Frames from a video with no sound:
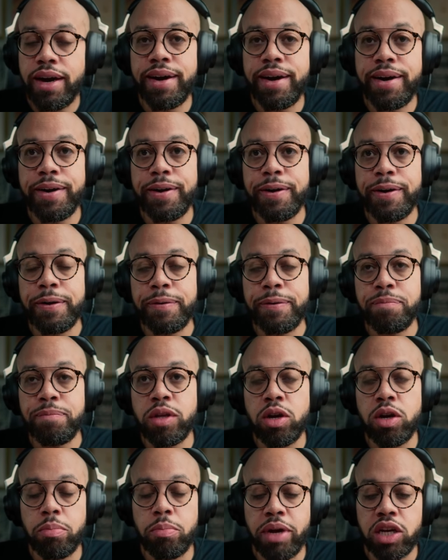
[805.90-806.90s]

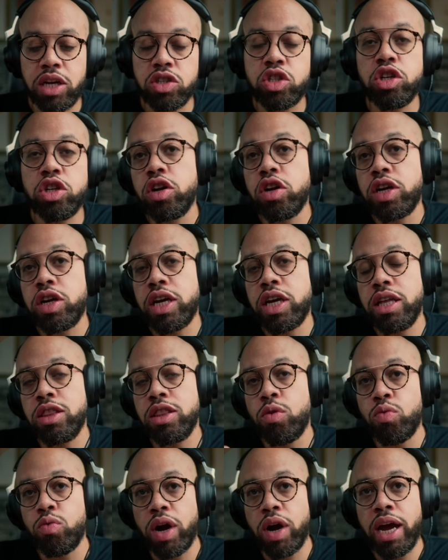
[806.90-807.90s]
making sure you're getting
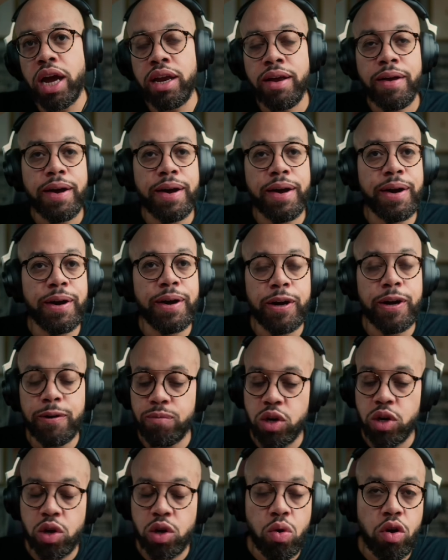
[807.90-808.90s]
the right
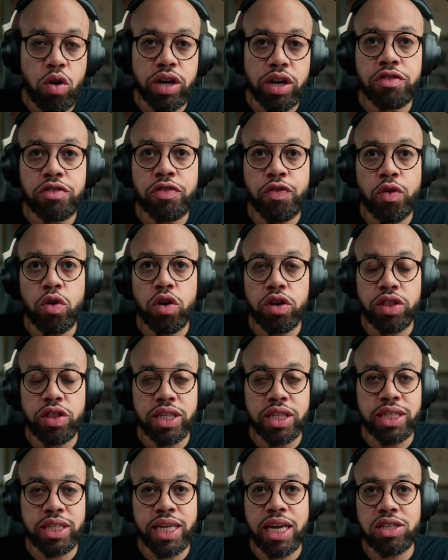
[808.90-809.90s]
recordings for
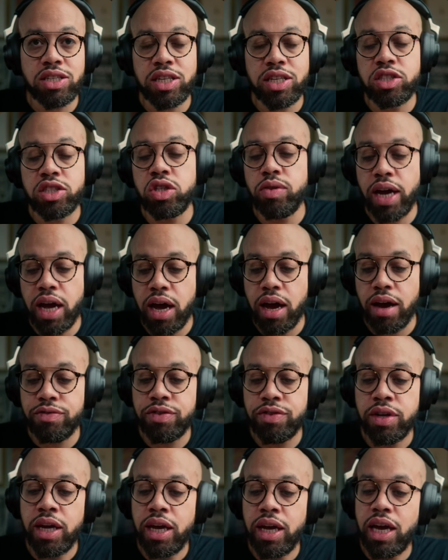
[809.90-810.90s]
the takes that you have.
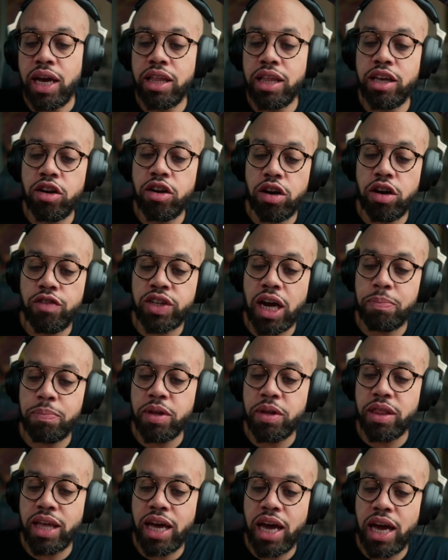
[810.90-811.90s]
And then on
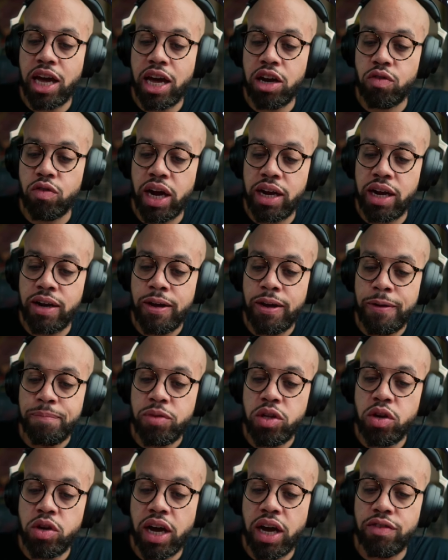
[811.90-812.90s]
top of that, right,
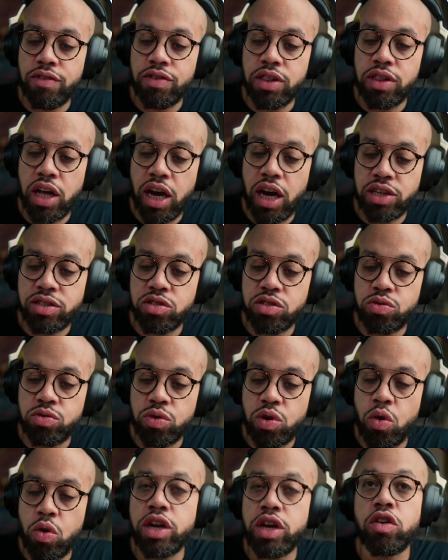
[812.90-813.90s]
you have lossless
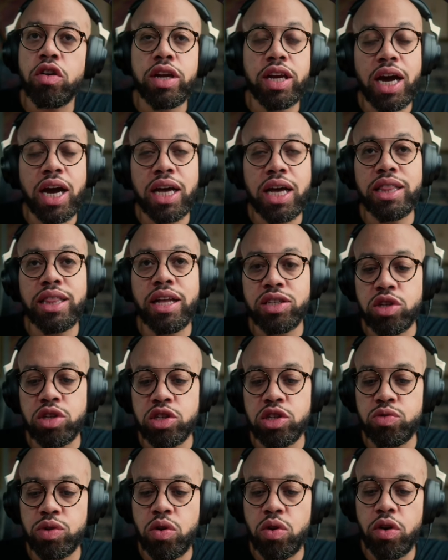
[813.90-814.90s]
recording or
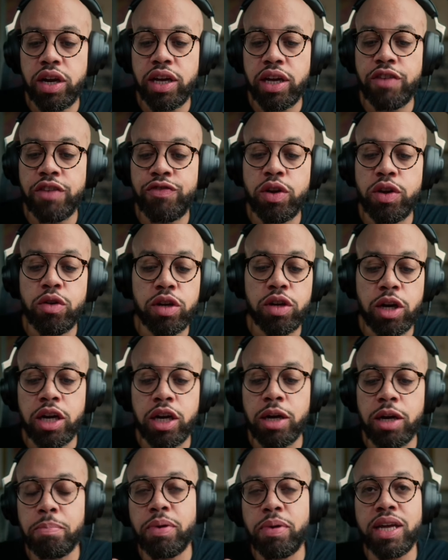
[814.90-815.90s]
non-lossless recording if you're going
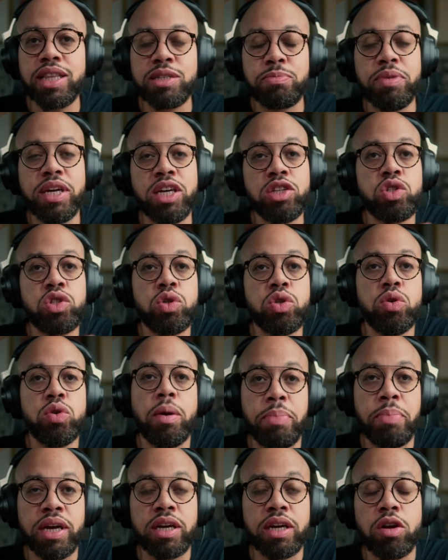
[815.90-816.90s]
to bring this into a
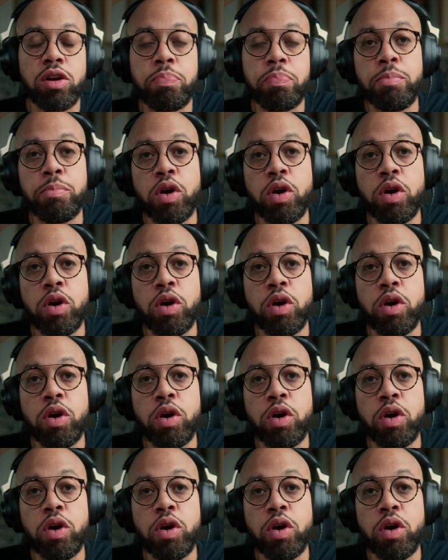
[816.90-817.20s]
bigger,